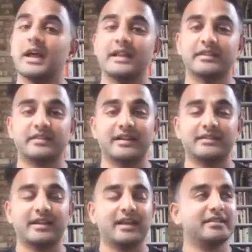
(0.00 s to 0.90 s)
And the son
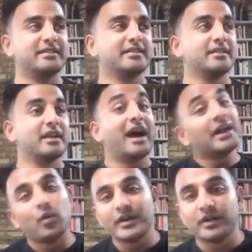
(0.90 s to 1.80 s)
says,
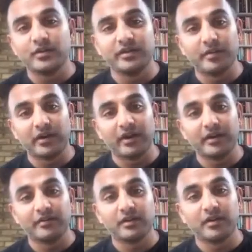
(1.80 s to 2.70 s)
I don't want to go see my
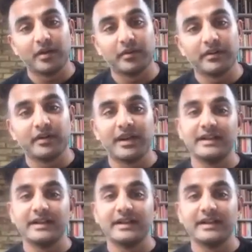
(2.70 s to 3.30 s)
grandmother.